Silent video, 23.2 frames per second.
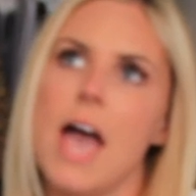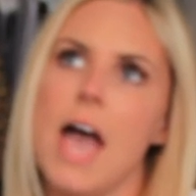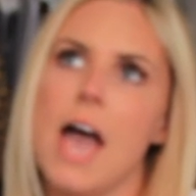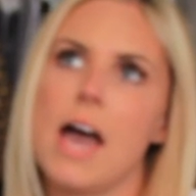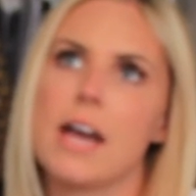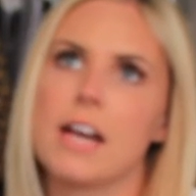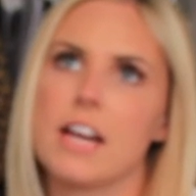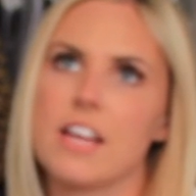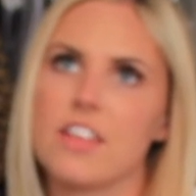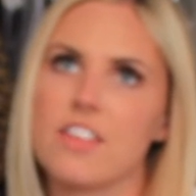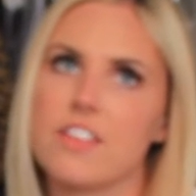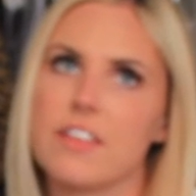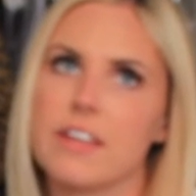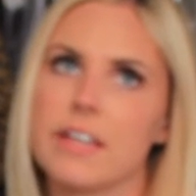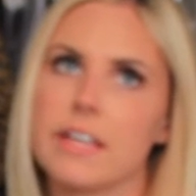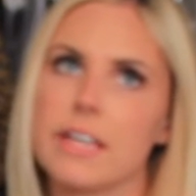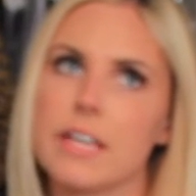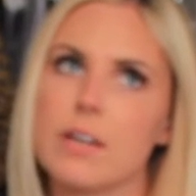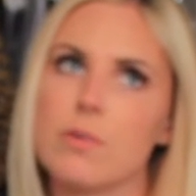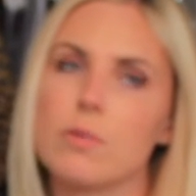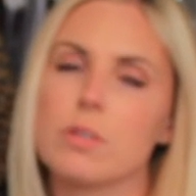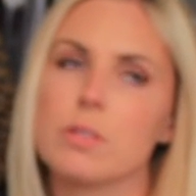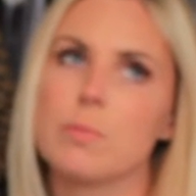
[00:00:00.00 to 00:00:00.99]
and I think
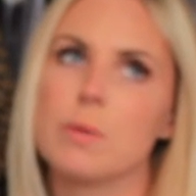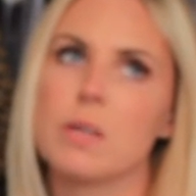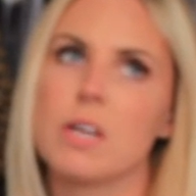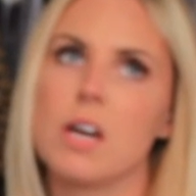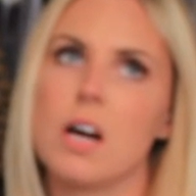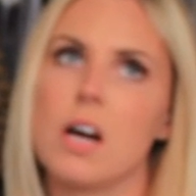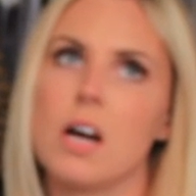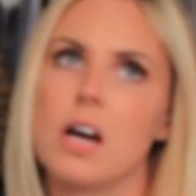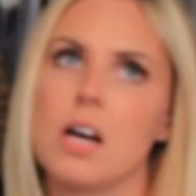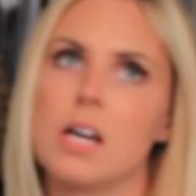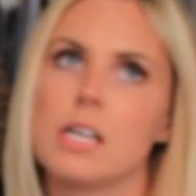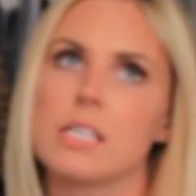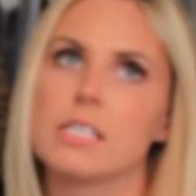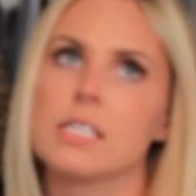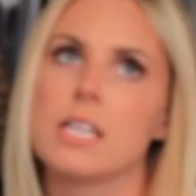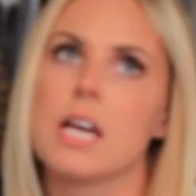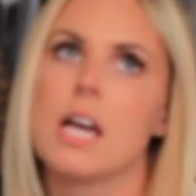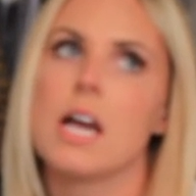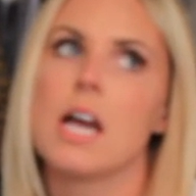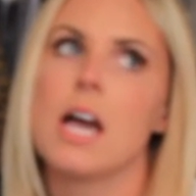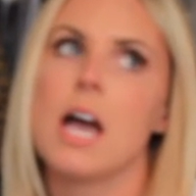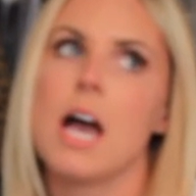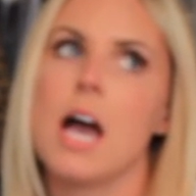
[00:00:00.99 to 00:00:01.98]
it was because
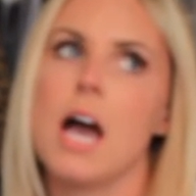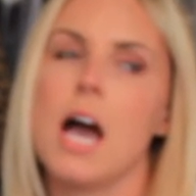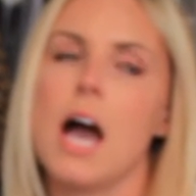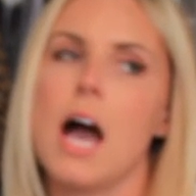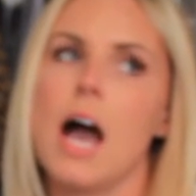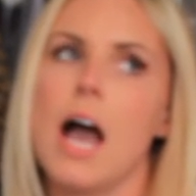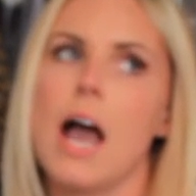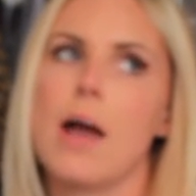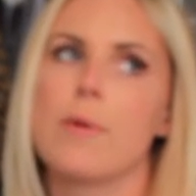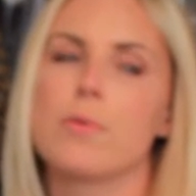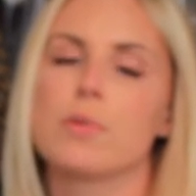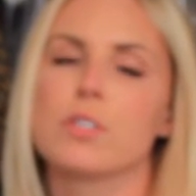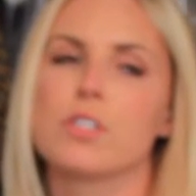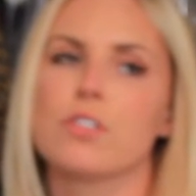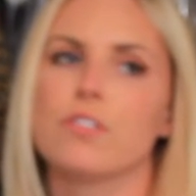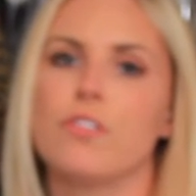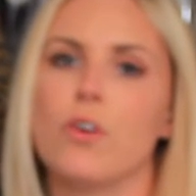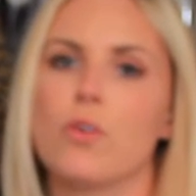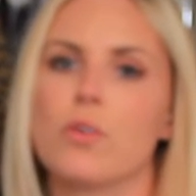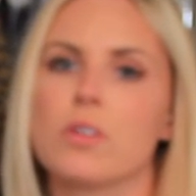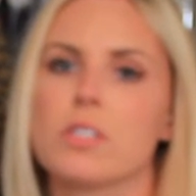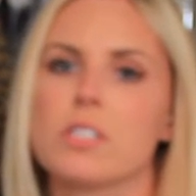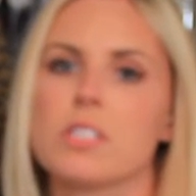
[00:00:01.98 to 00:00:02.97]
I was
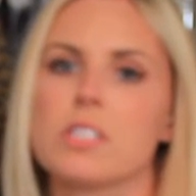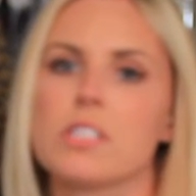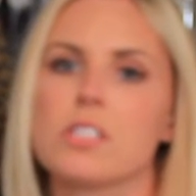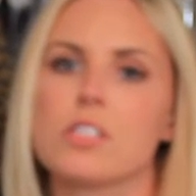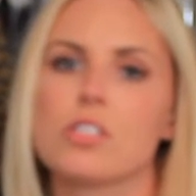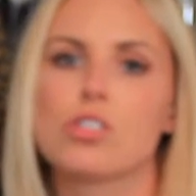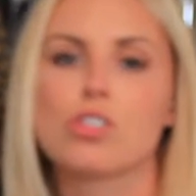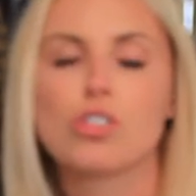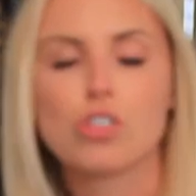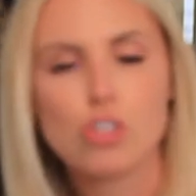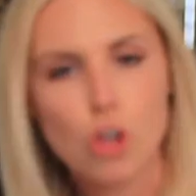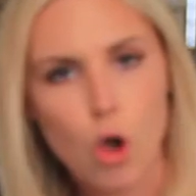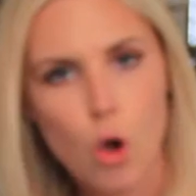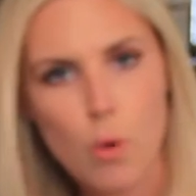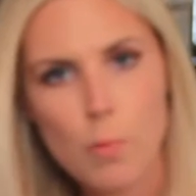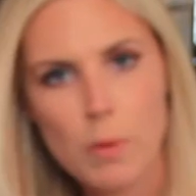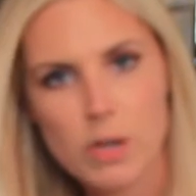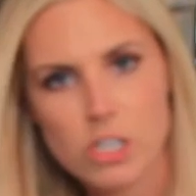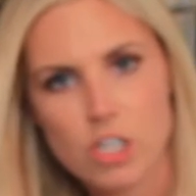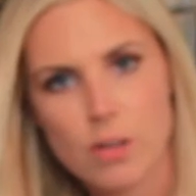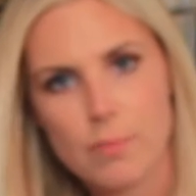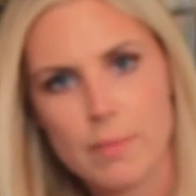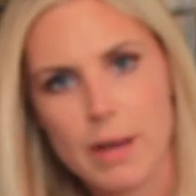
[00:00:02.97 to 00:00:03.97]
focusing so
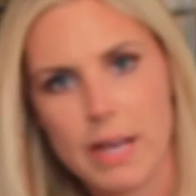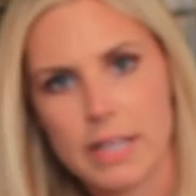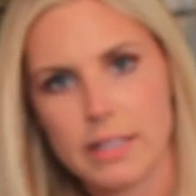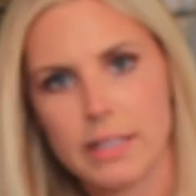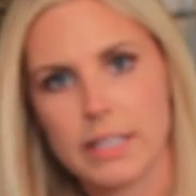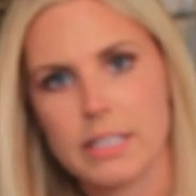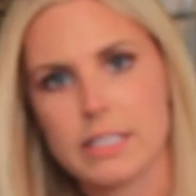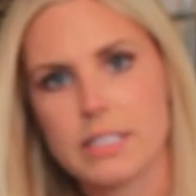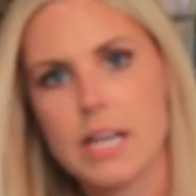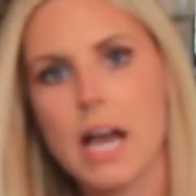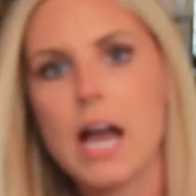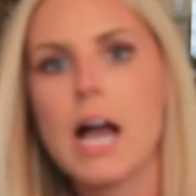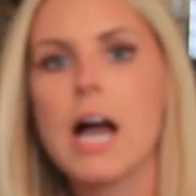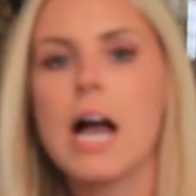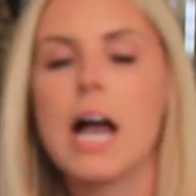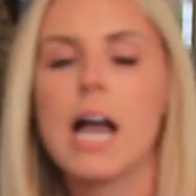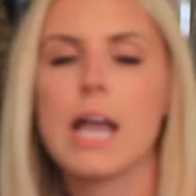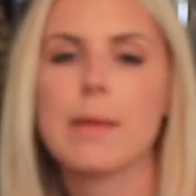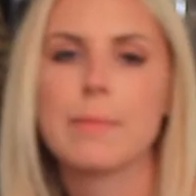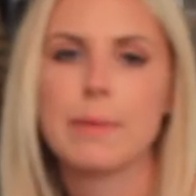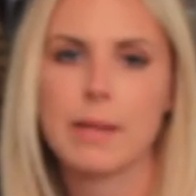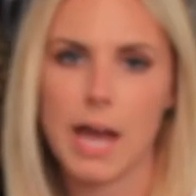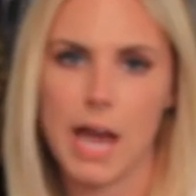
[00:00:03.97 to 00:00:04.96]
much of my like
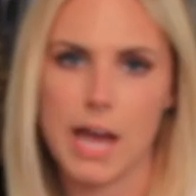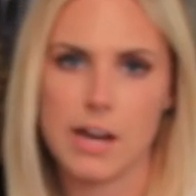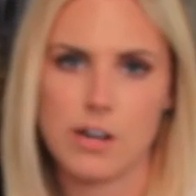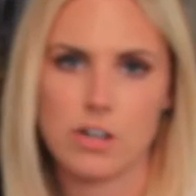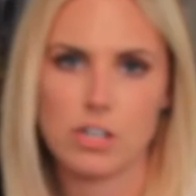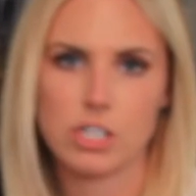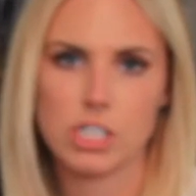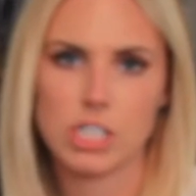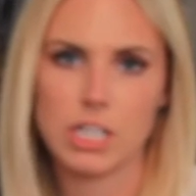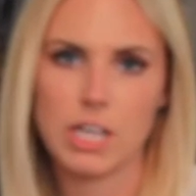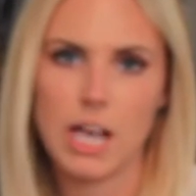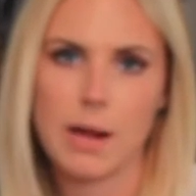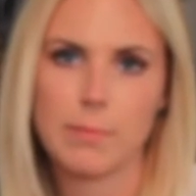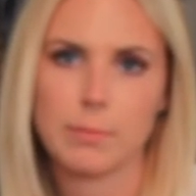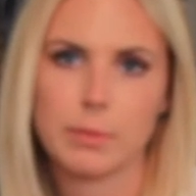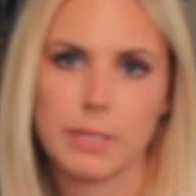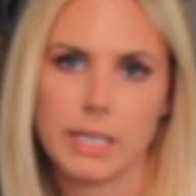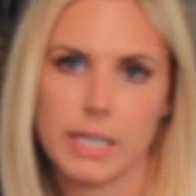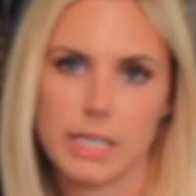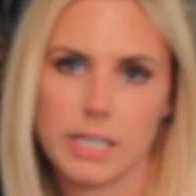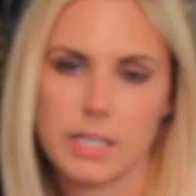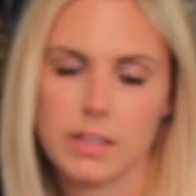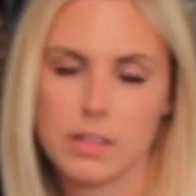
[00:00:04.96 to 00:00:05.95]
time and energy on
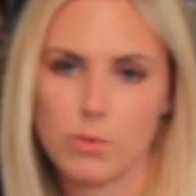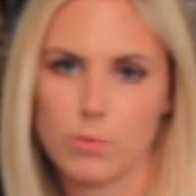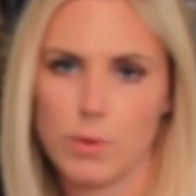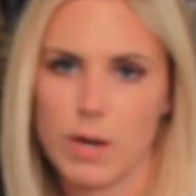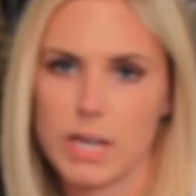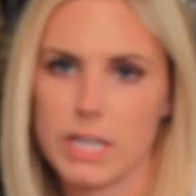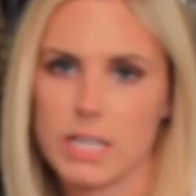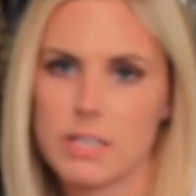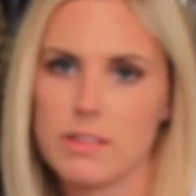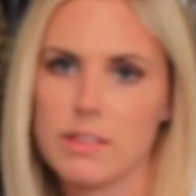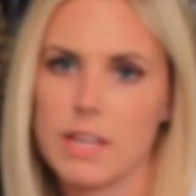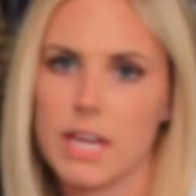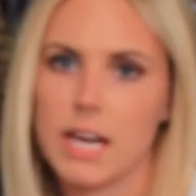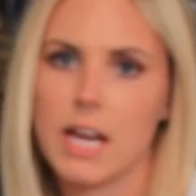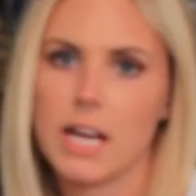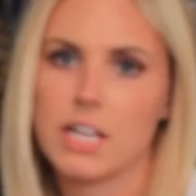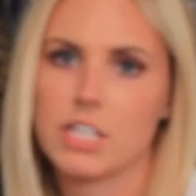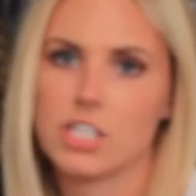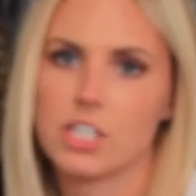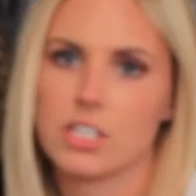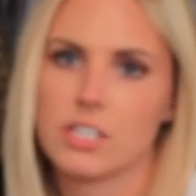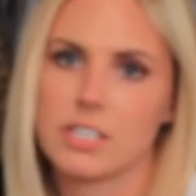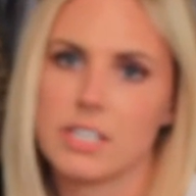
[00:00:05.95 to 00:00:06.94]
planning the wedding that
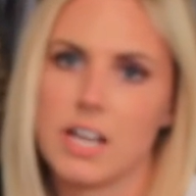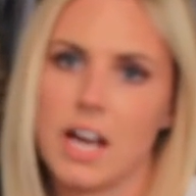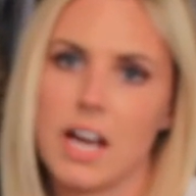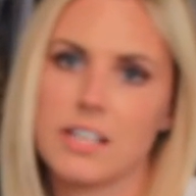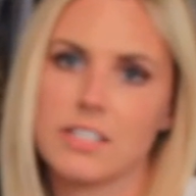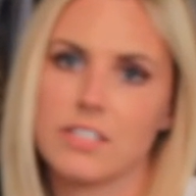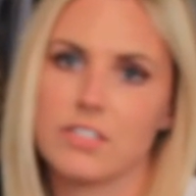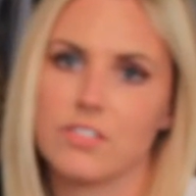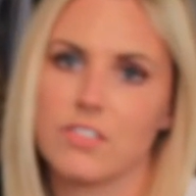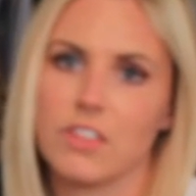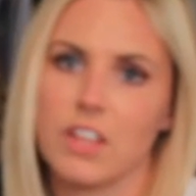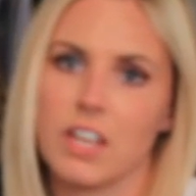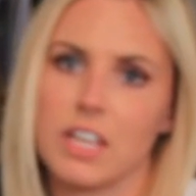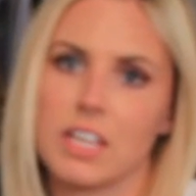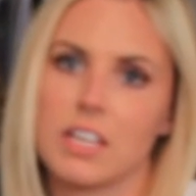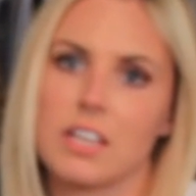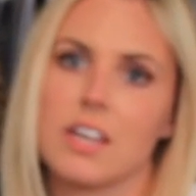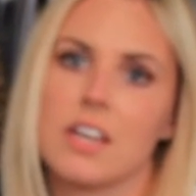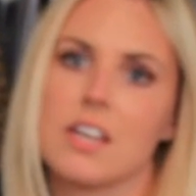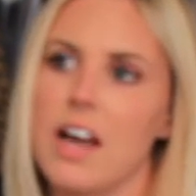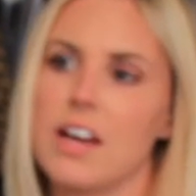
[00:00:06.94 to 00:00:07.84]
I just kind of like,